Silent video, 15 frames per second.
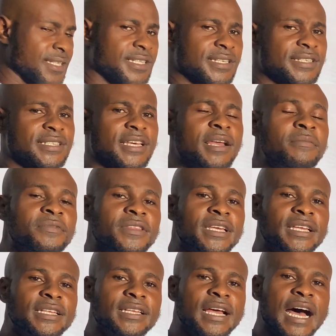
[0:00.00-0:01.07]
is the same
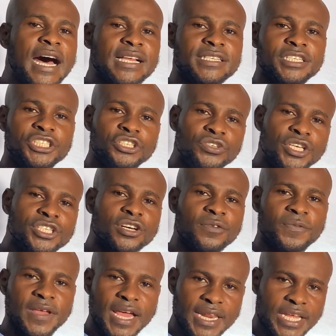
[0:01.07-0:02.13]
thing as the unit
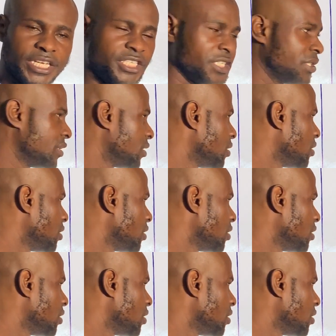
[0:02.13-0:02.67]
of energy,